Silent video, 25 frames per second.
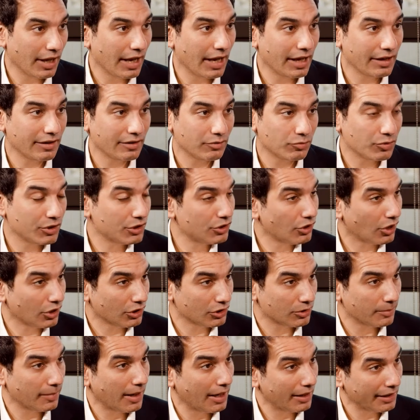And yeah. we
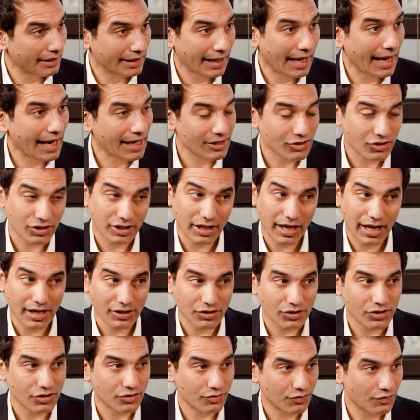talked about gas.
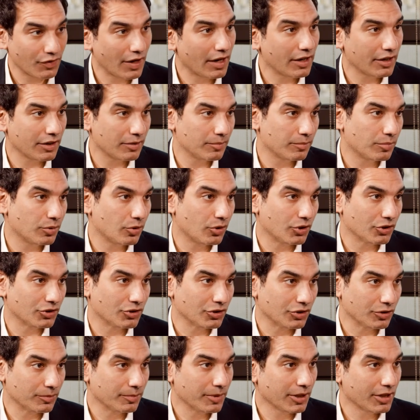Gas is very
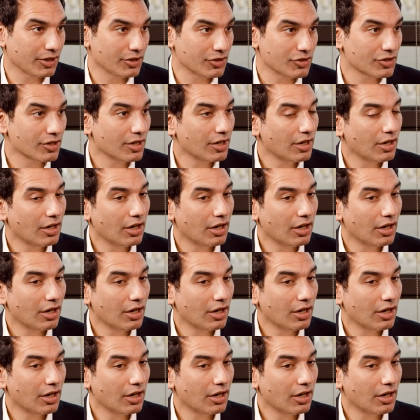important because